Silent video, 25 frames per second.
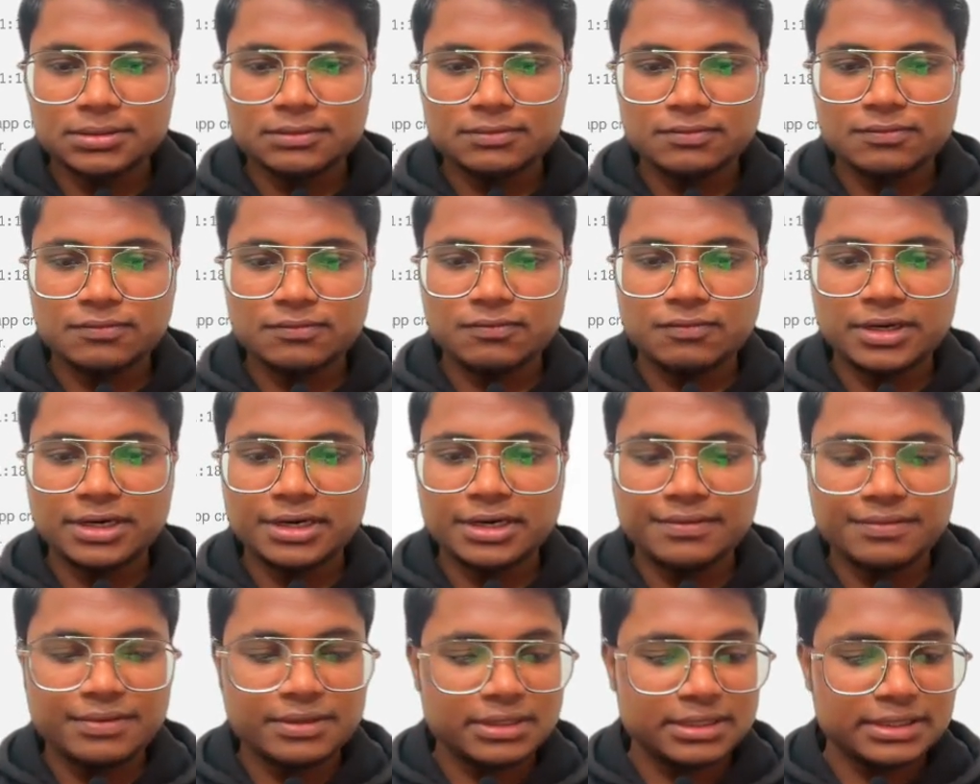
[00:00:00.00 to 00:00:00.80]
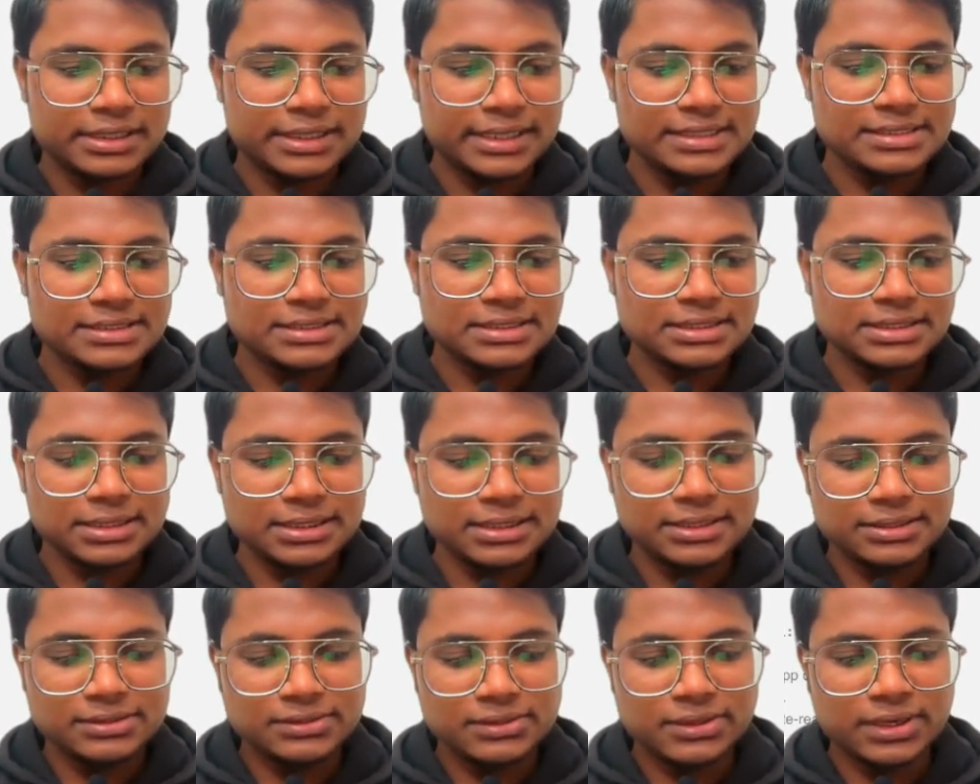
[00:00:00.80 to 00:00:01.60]
whatever the text
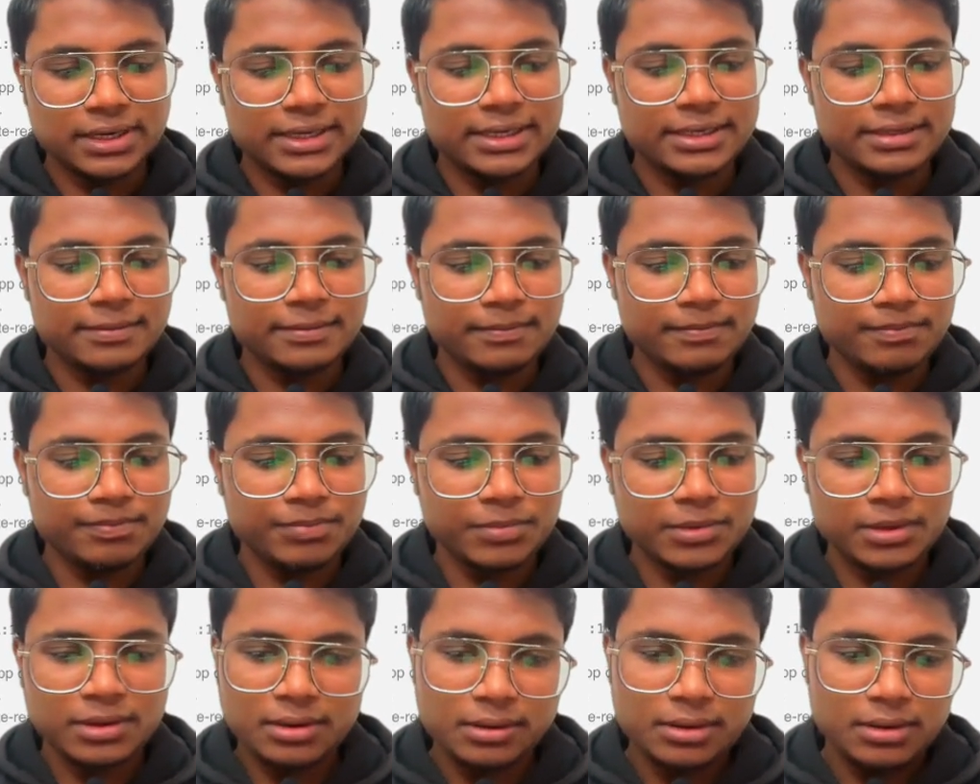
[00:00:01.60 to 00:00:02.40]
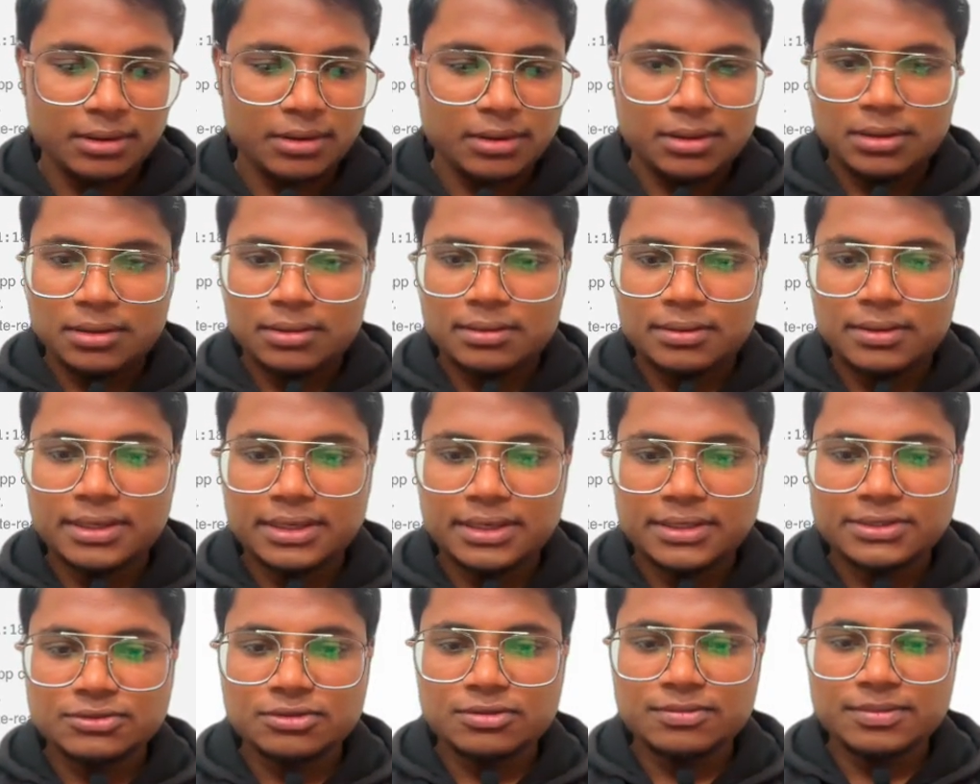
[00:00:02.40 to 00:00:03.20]
he is writing,
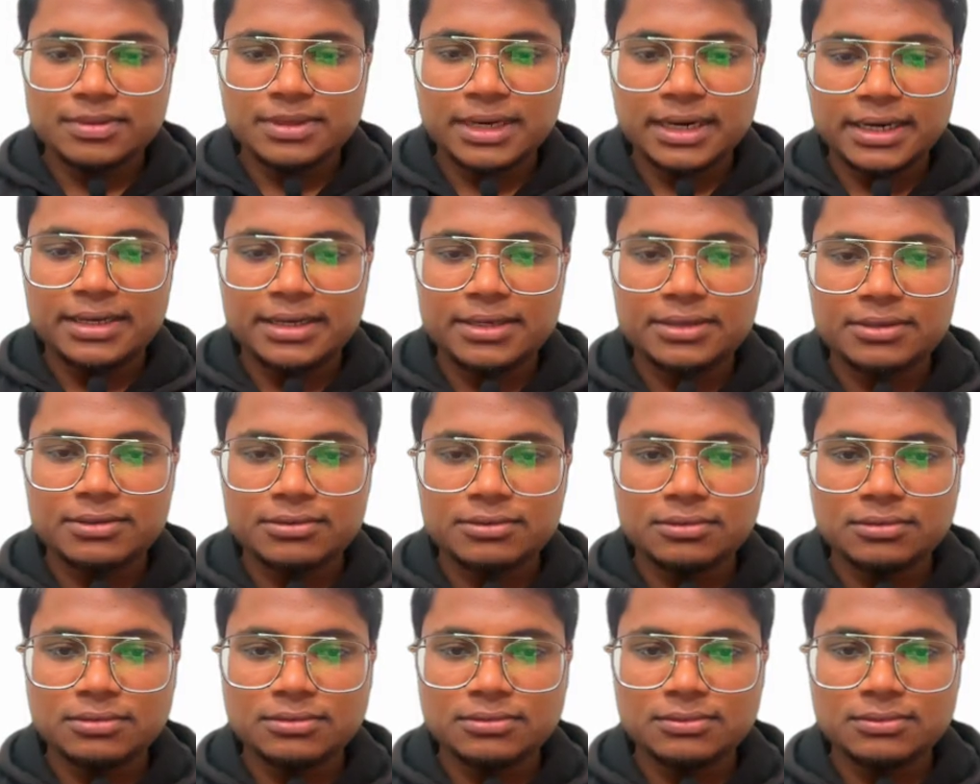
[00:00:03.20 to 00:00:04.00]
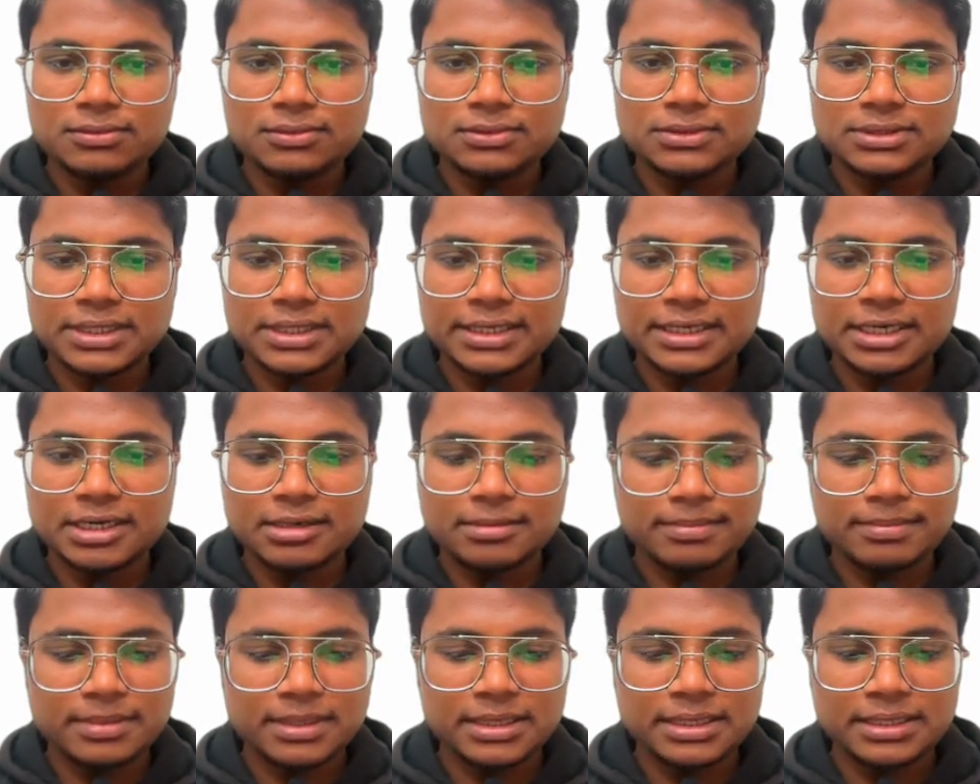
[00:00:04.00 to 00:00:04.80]
that should be added to set
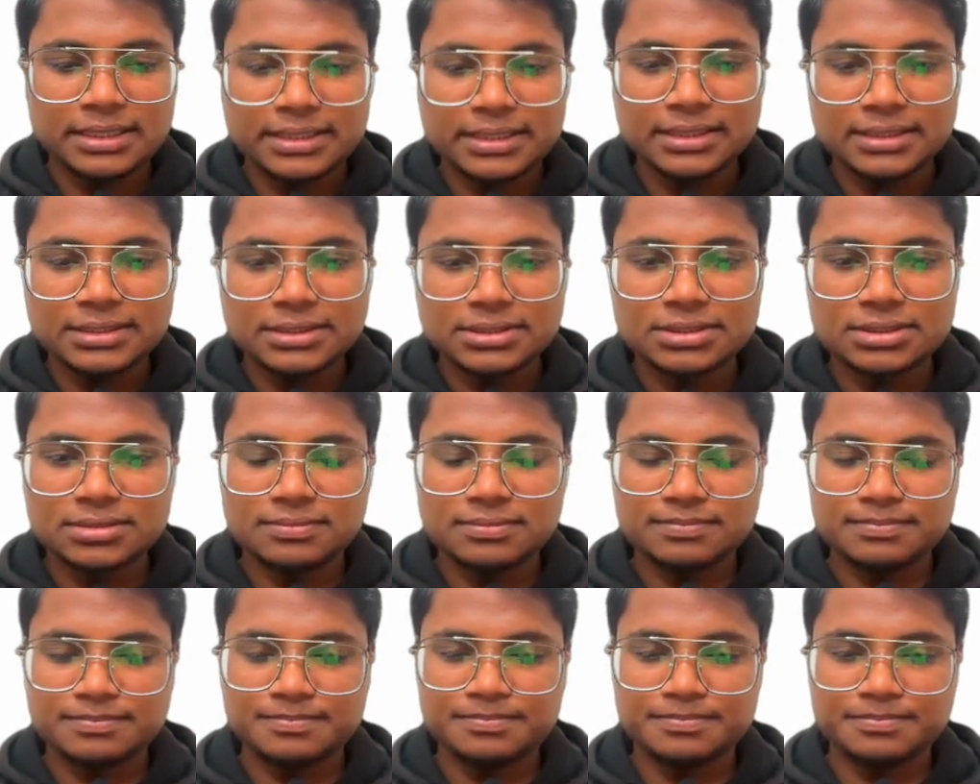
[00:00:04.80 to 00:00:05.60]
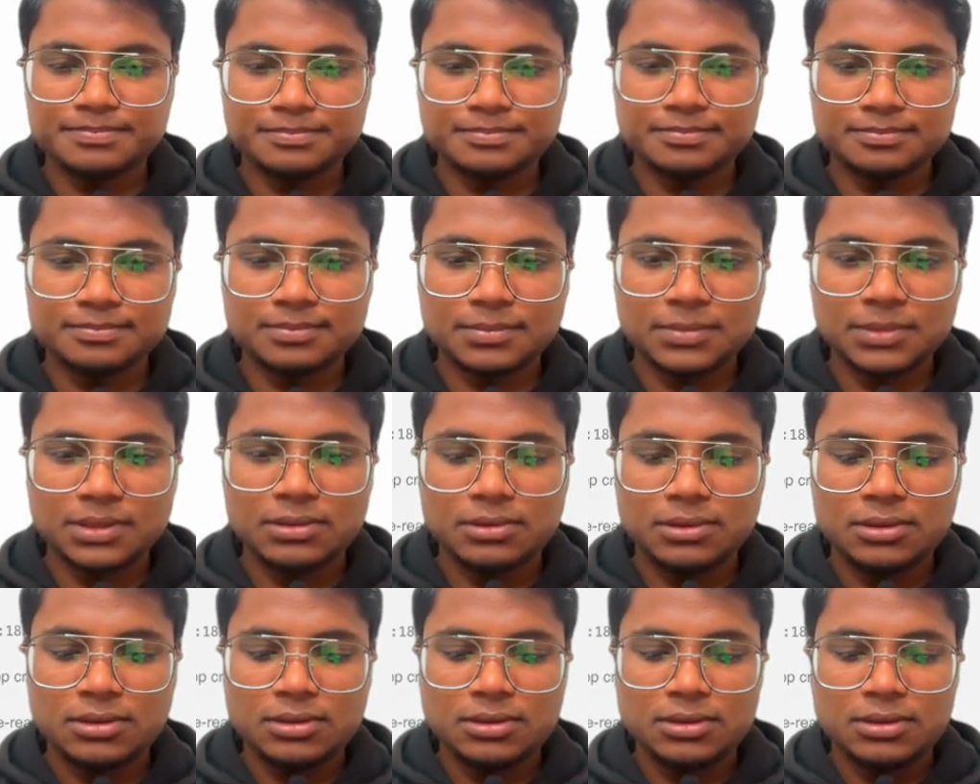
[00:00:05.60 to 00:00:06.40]
reply text
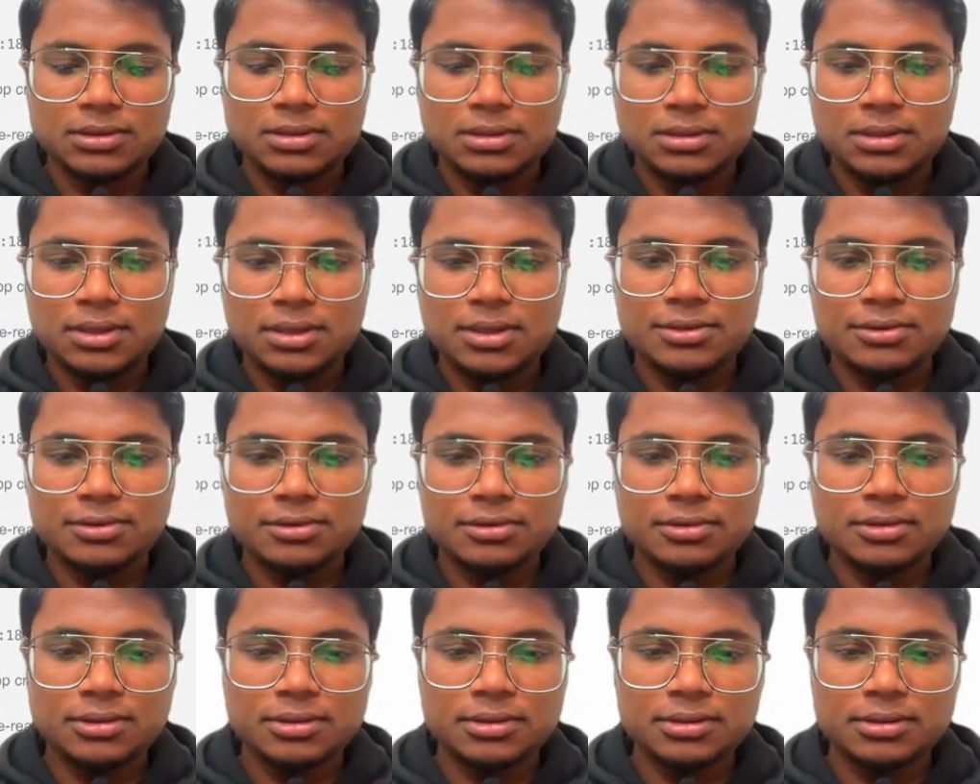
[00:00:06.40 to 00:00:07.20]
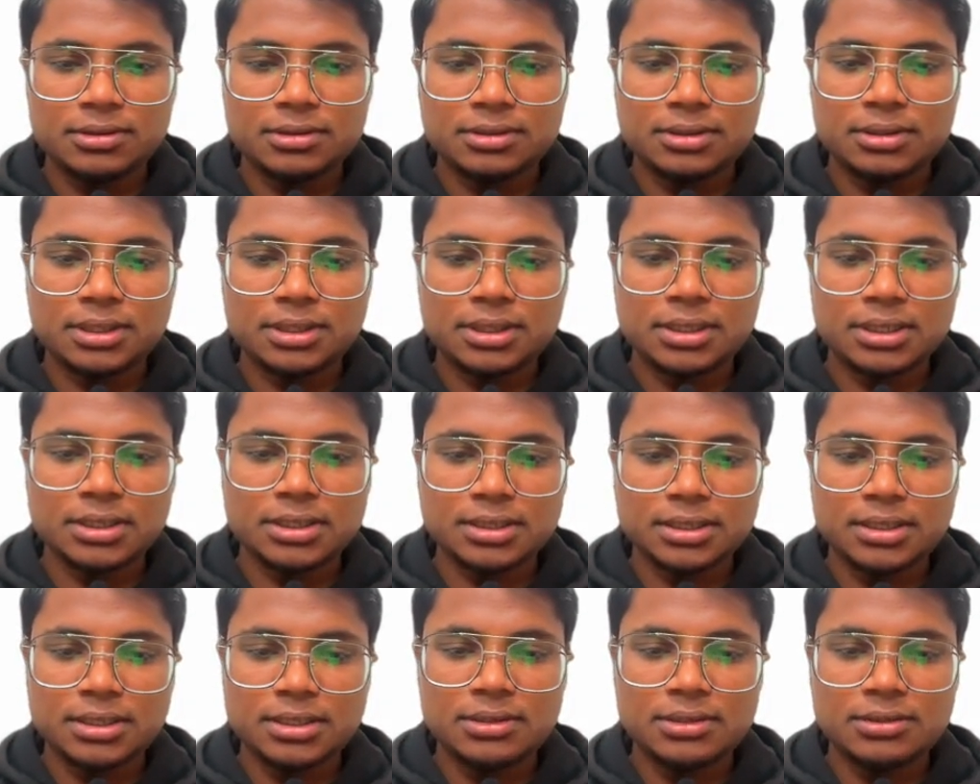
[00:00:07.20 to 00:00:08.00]
e dot
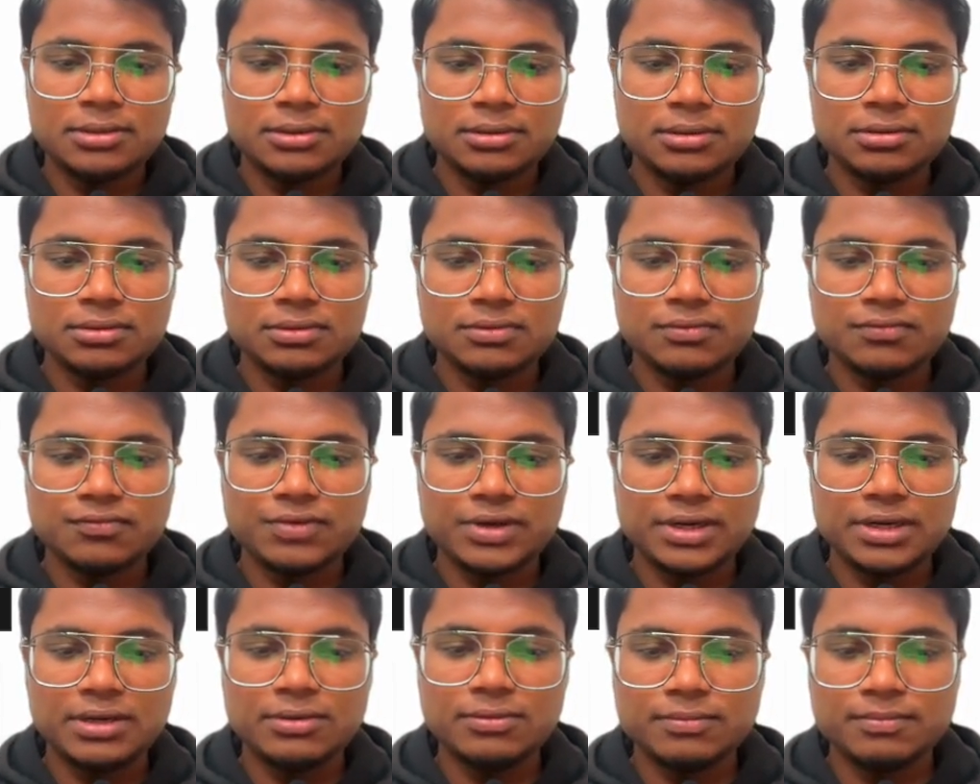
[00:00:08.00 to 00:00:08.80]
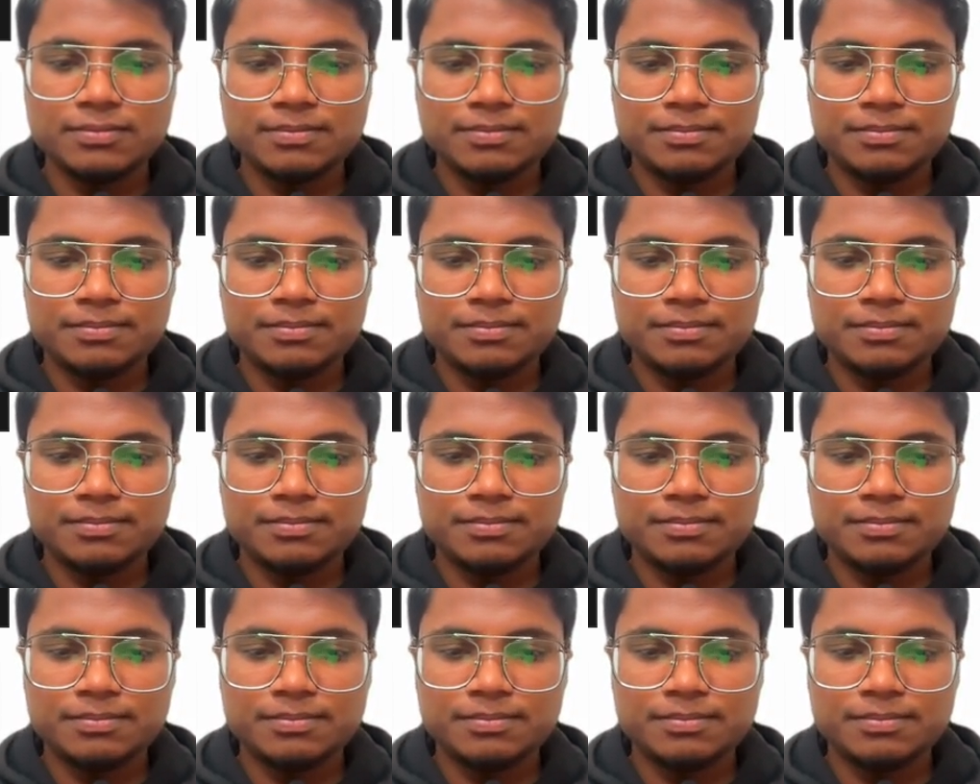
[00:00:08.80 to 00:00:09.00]
target dot value.